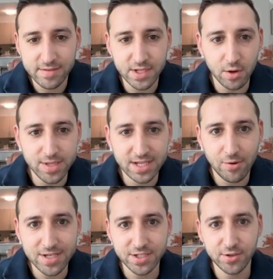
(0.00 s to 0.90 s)
So it's
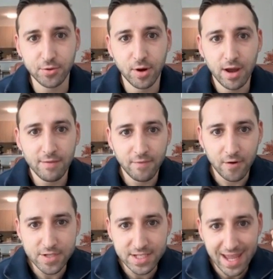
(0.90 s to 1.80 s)
going to
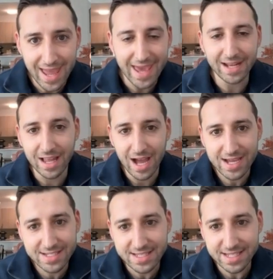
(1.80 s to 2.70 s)
first
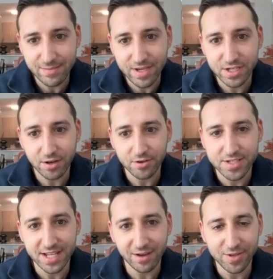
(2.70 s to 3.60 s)
analyze this image and
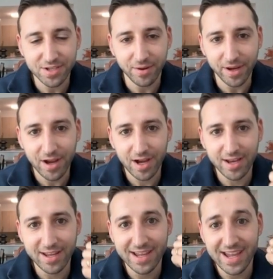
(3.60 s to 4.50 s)
understand what's going
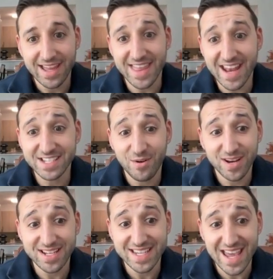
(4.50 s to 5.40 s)
on. Then it's
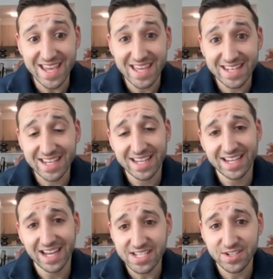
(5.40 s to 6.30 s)
going to take it
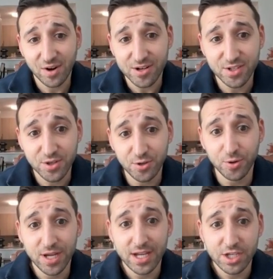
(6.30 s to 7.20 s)
and start
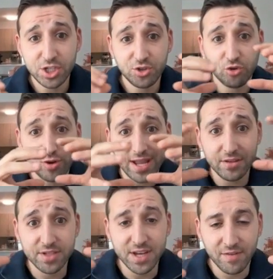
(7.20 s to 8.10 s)
to create
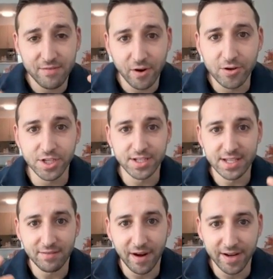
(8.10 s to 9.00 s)
those different versions
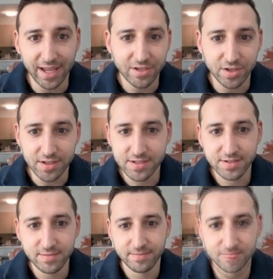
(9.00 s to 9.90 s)
and
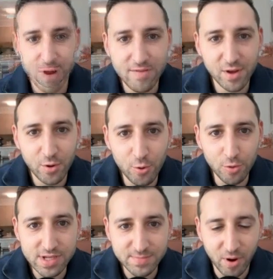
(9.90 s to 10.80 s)
variations. One of the
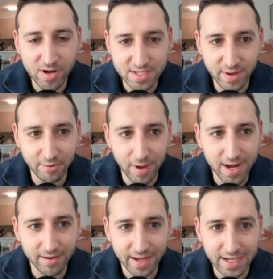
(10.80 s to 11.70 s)
coolest parts about
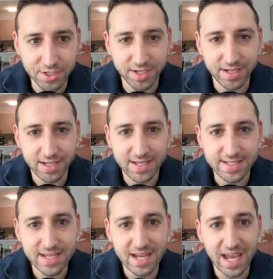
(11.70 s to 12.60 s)
Writer Agent
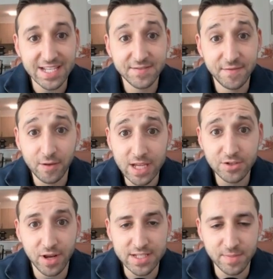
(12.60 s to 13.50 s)
is it's fully
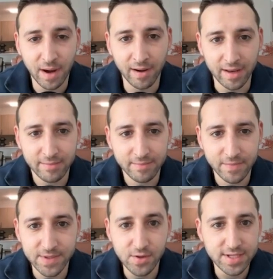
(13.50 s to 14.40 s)
transparent.
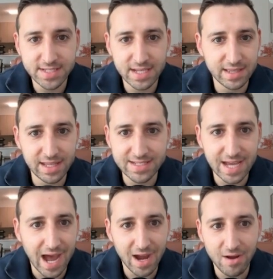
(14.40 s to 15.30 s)
So you can see the
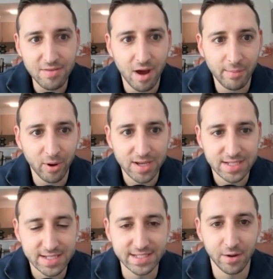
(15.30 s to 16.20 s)
entire thought
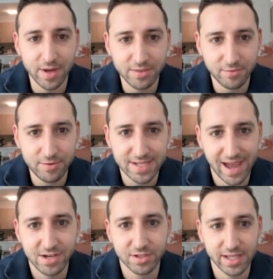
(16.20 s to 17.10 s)
process it's going through to
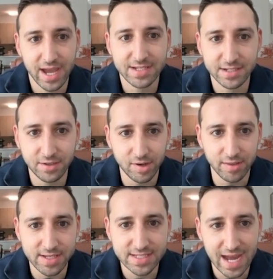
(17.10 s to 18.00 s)
actually execute on
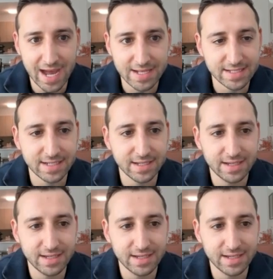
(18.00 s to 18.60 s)
this task.